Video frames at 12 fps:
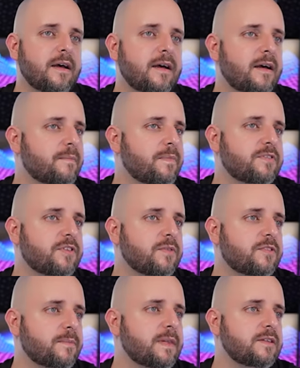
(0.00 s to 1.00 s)
um, so
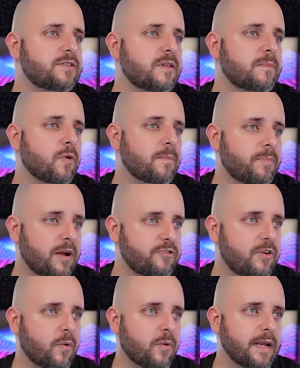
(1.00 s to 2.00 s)
some of these are the more
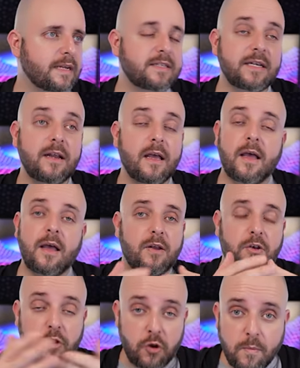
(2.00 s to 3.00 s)
budget-oriented
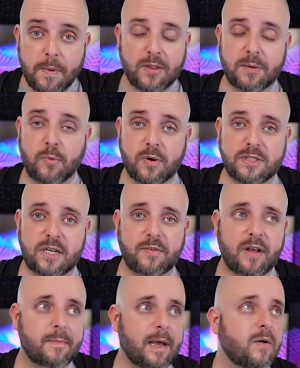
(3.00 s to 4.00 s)
new motherboards that
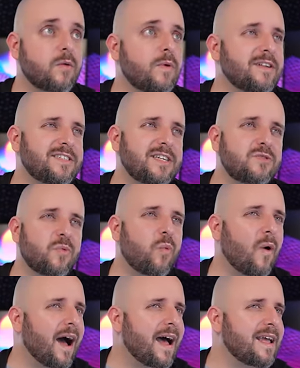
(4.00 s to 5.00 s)
have come out, which is
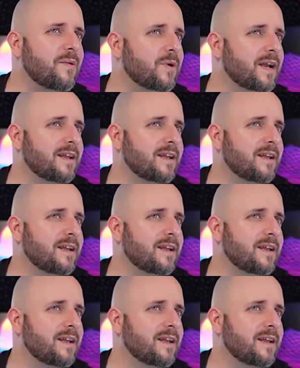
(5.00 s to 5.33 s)
why when